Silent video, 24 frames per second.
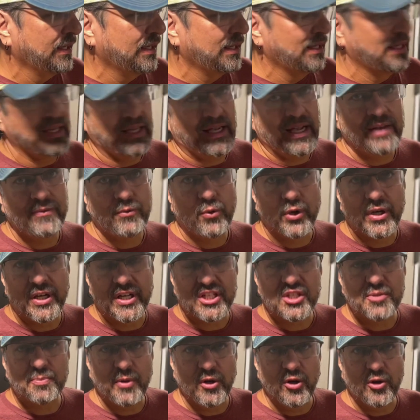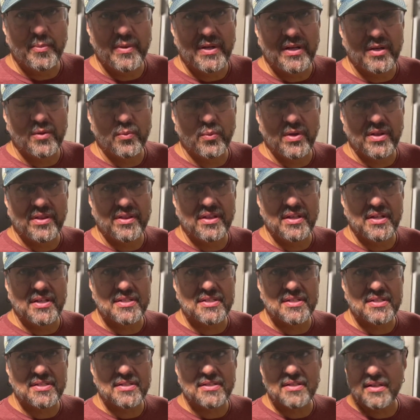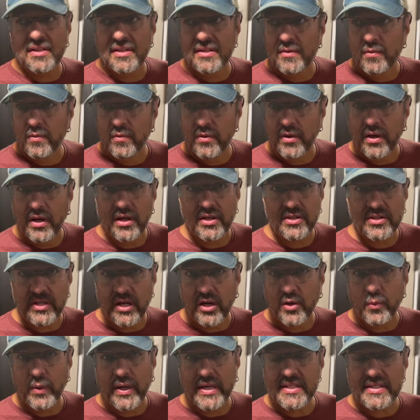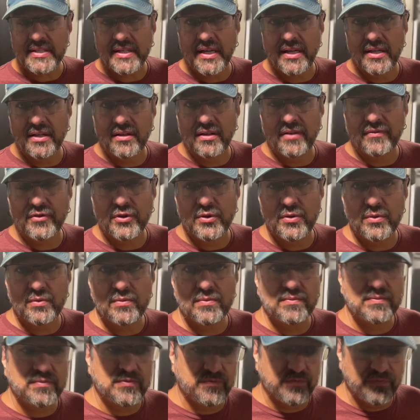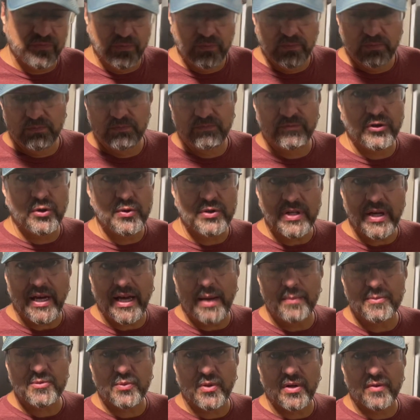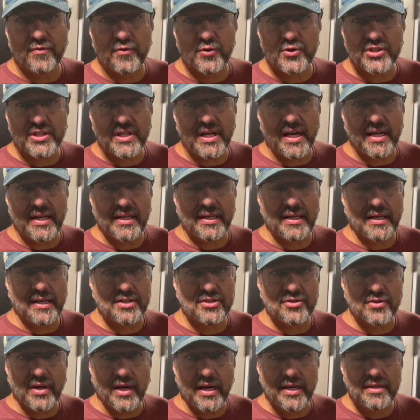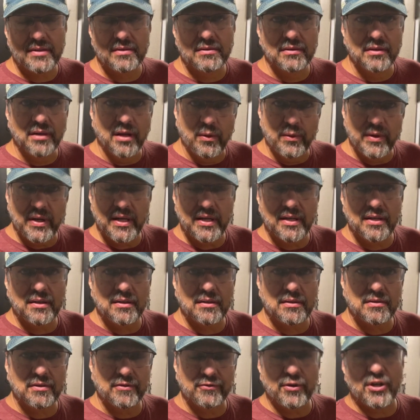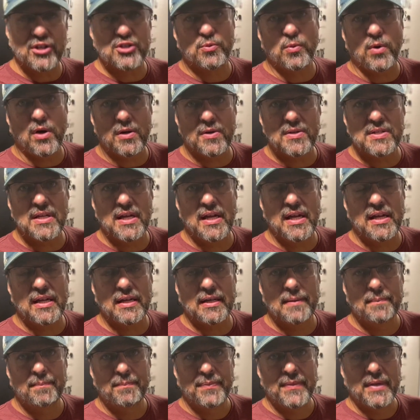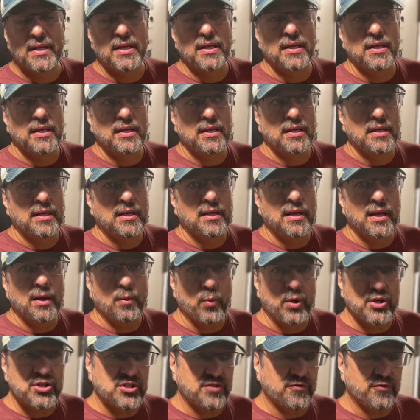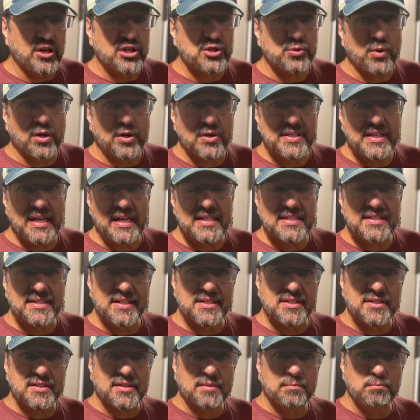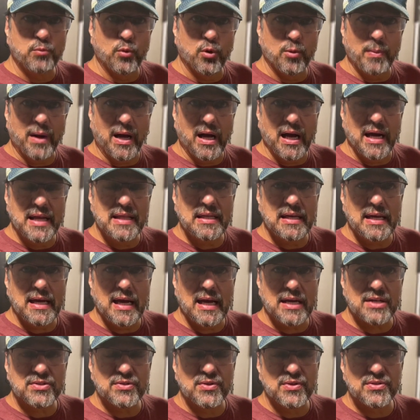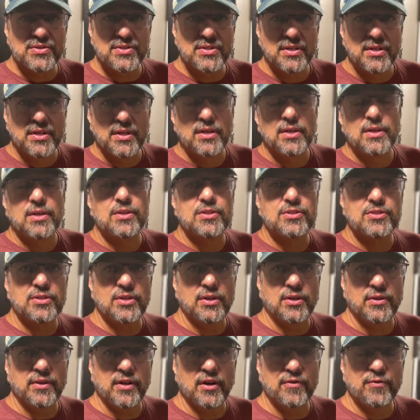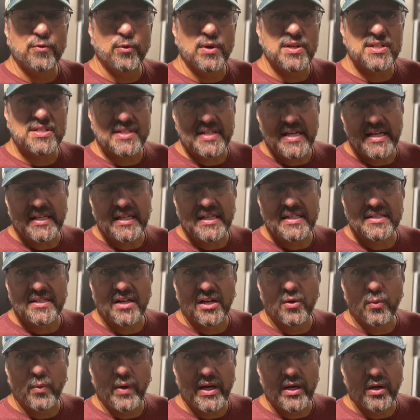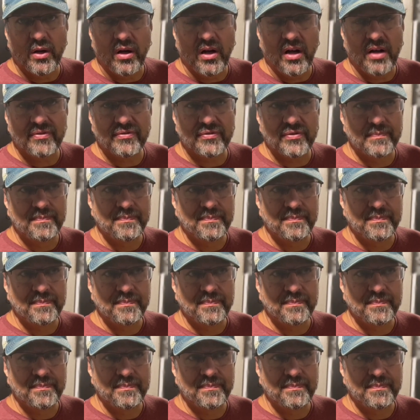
I've already experimented with this tongue weight scale a few times when I first got it, and I tried loading the freshwater tank, which the freshwater tank sits more behind the axles, so therefore it's taking tongue weight off.